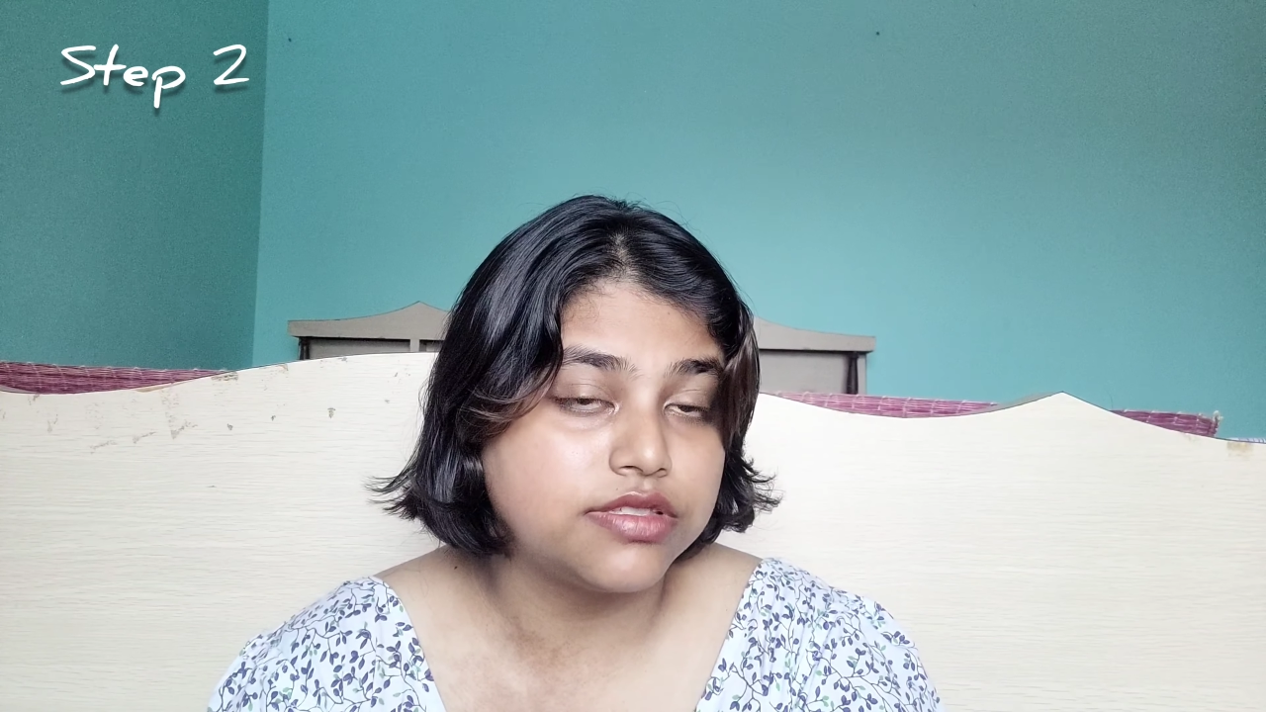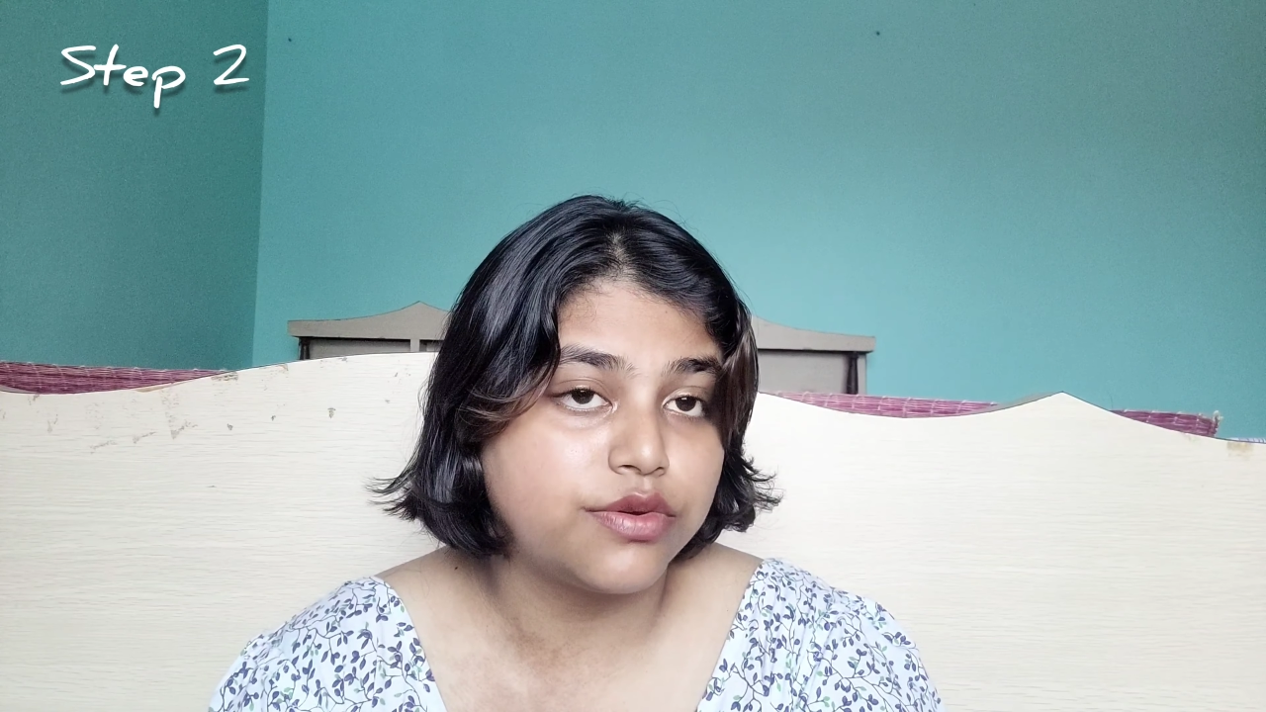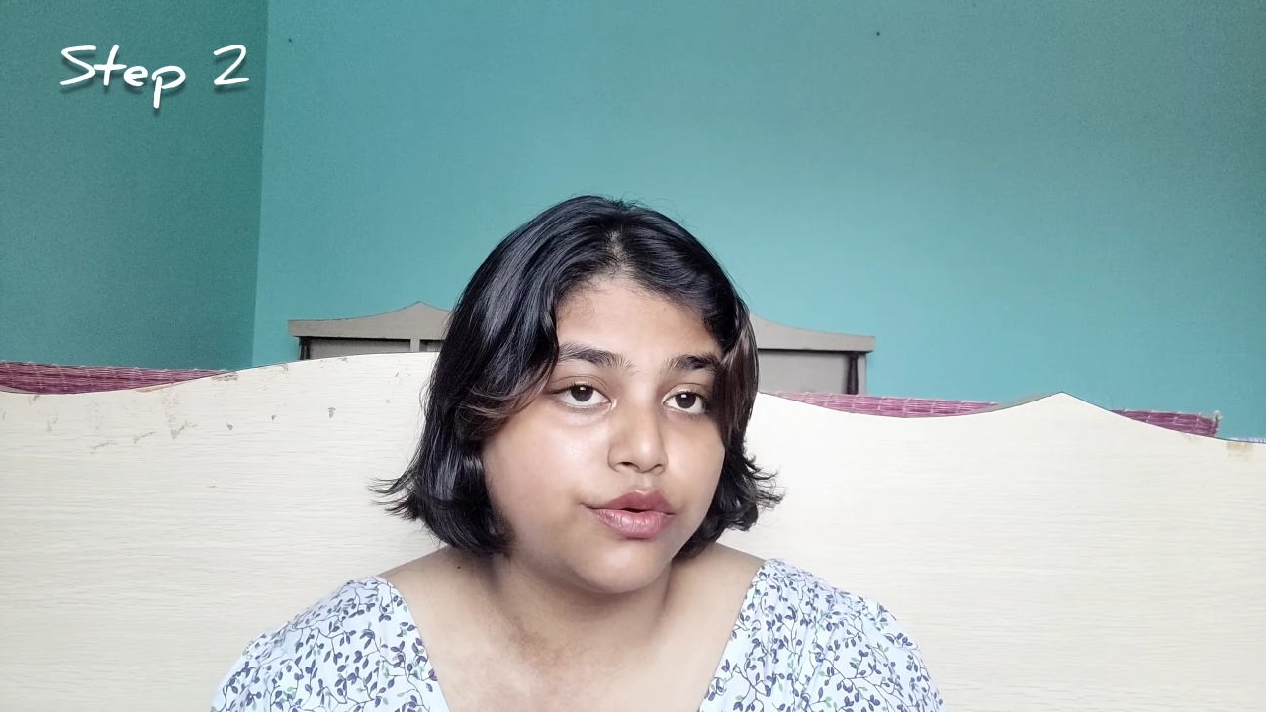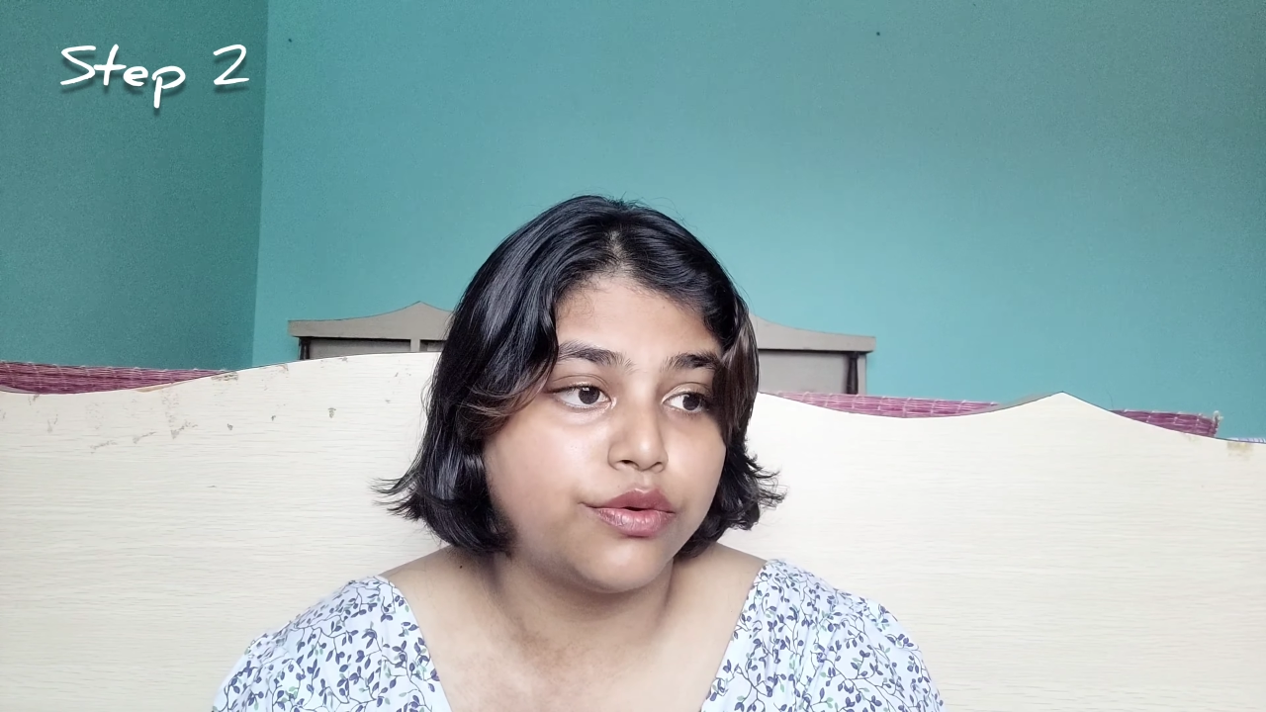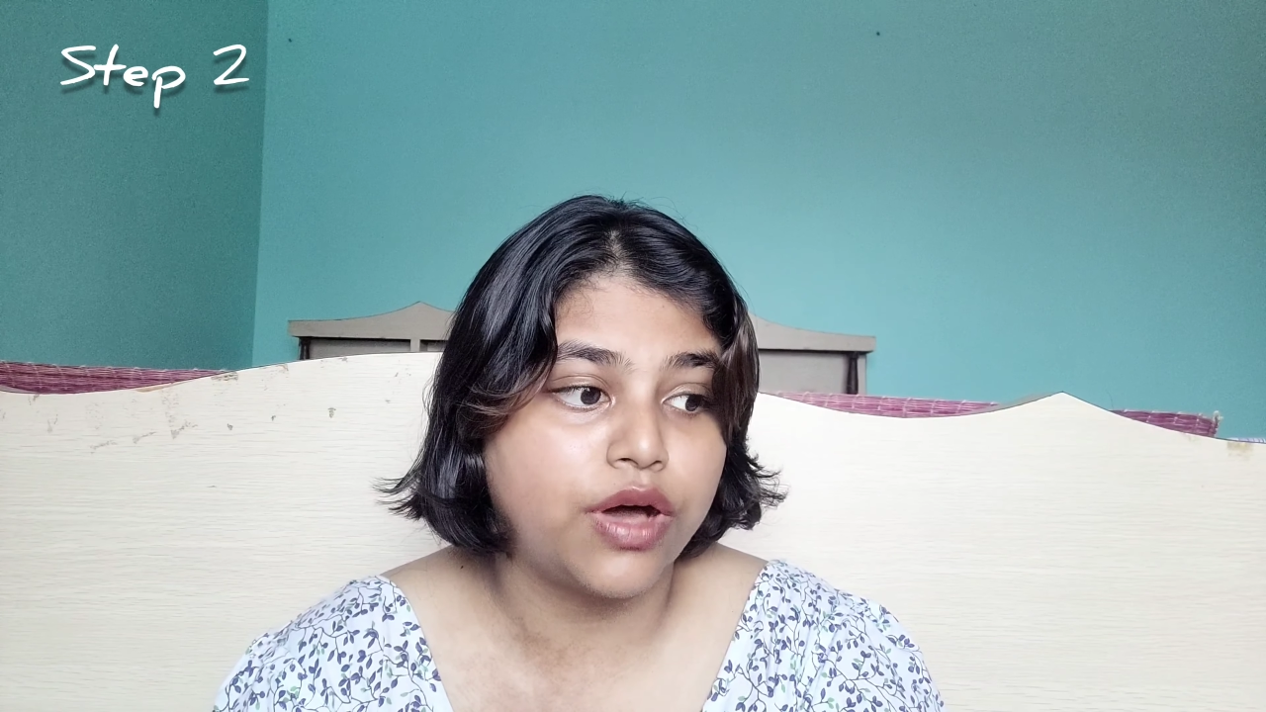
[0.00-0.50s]

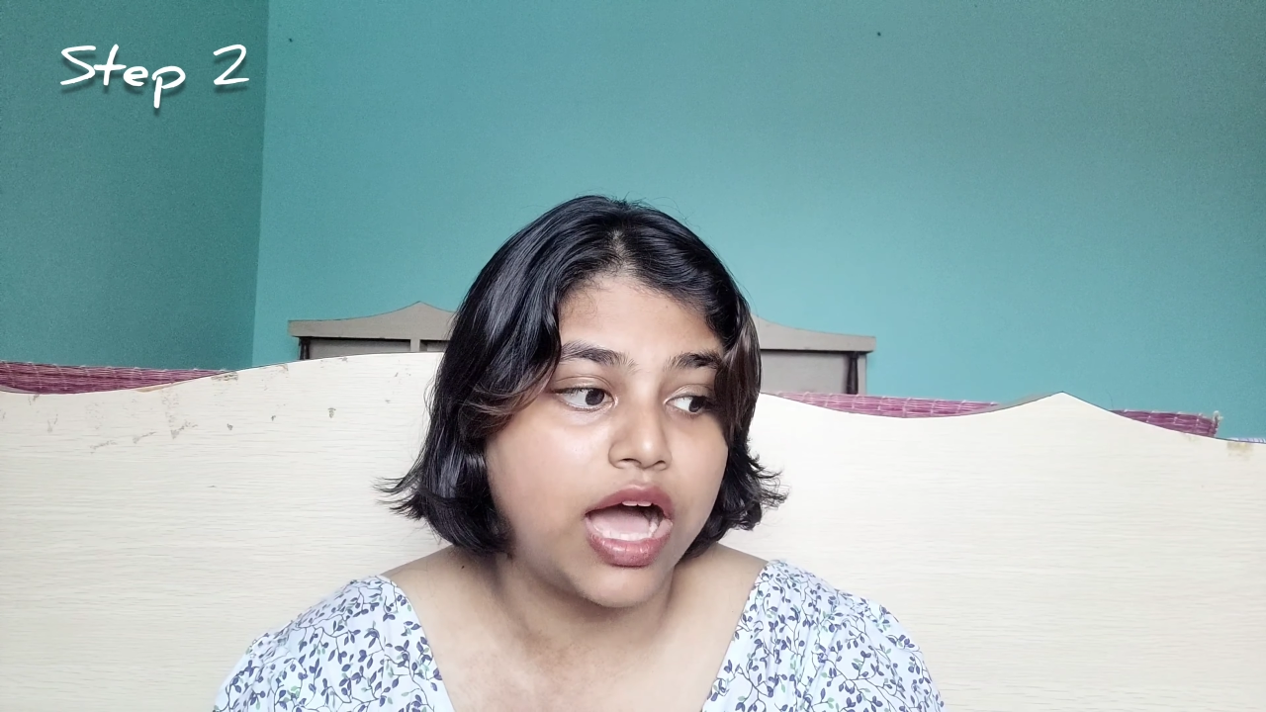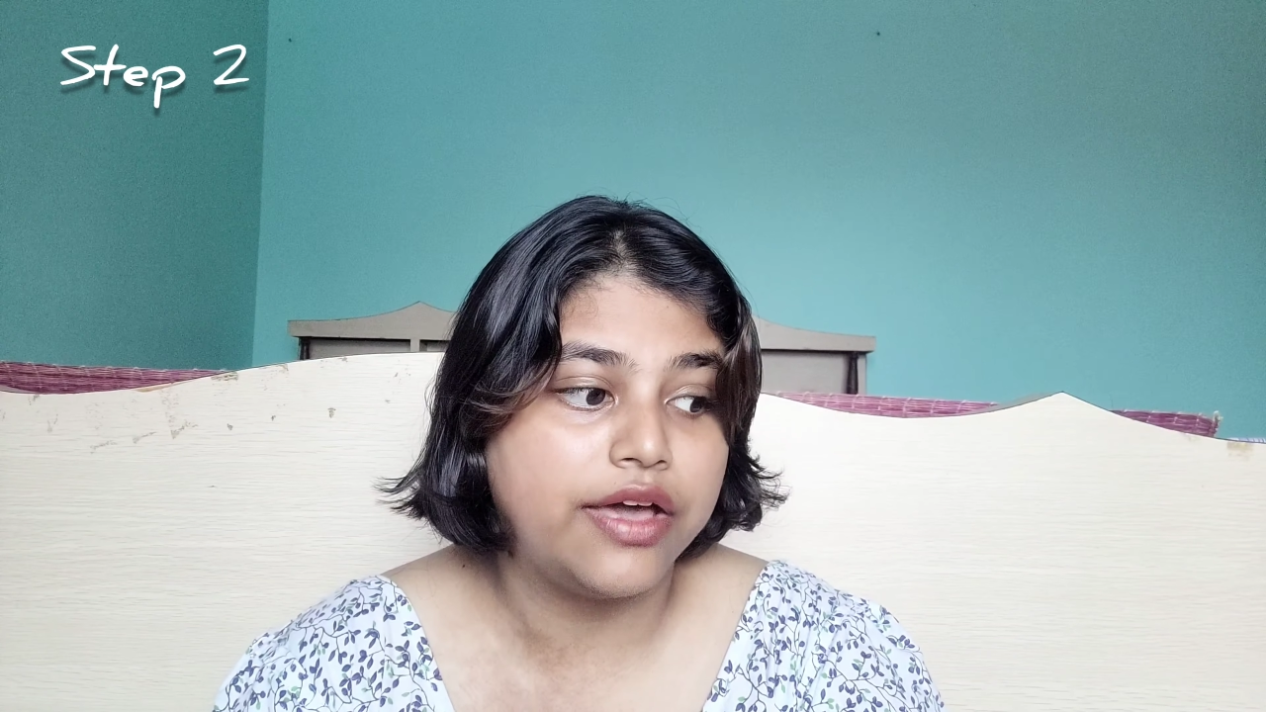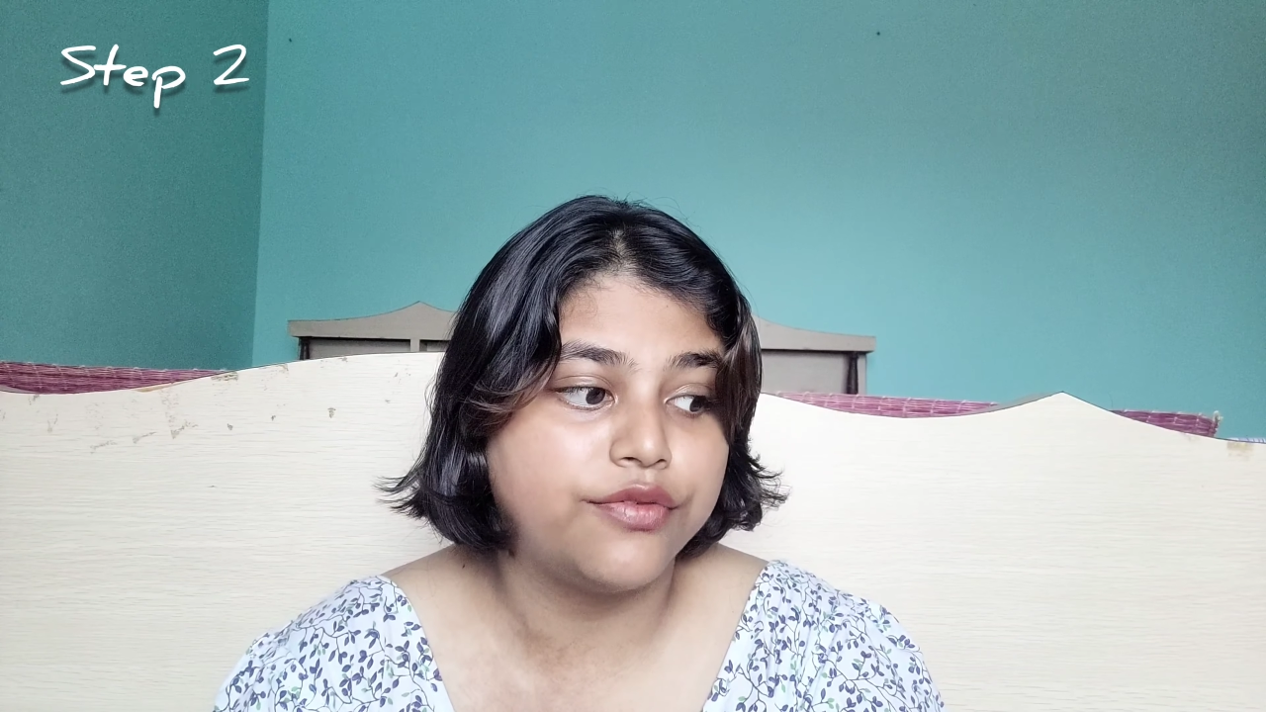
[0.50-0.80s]
So I